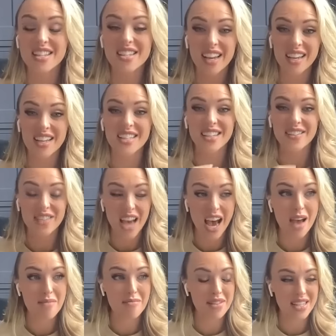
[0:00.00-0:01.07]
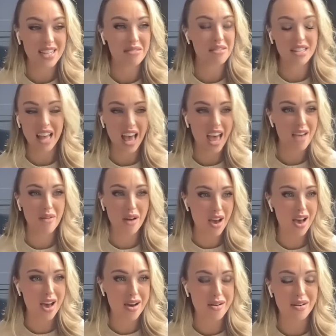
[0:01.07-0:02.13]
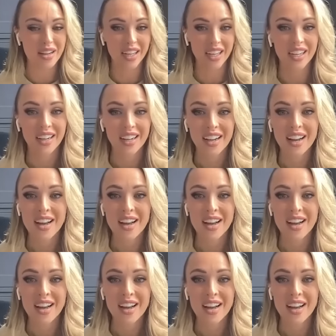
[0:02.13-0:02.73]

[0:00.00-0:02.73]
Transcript: consecutive times, and he was like, "Wow," and